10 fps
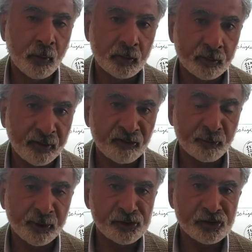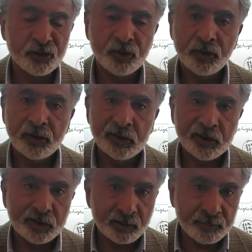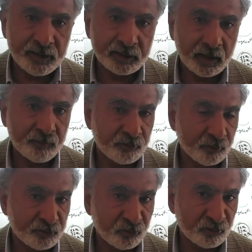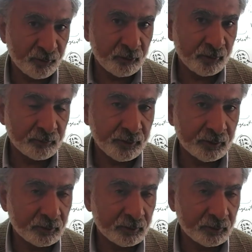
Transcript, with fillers: on to the next page. In the meantime, if you wish to speak with me,